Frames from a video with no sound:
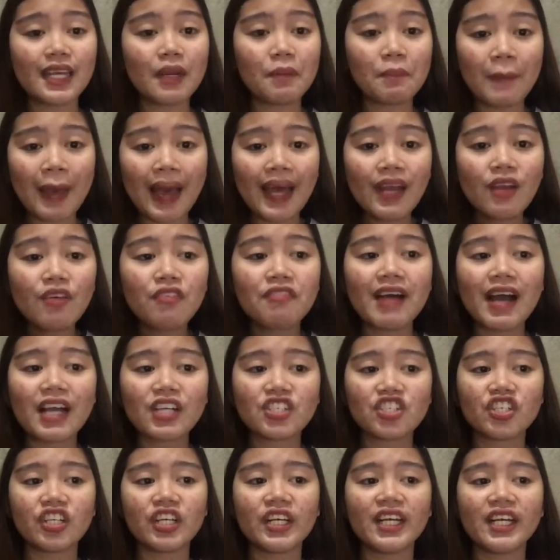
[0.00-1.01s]
in
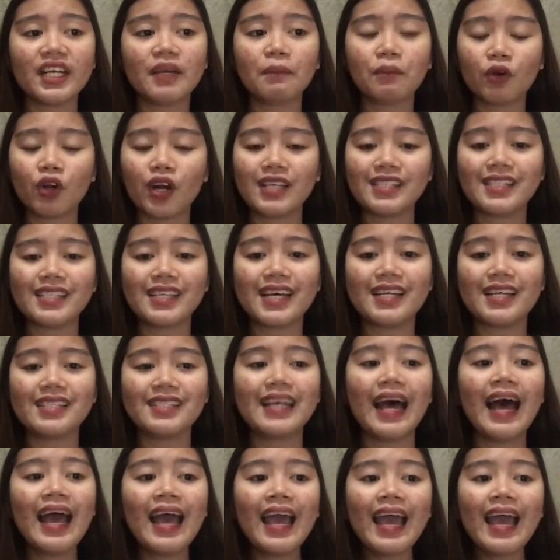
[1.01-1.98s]
manufacturing process,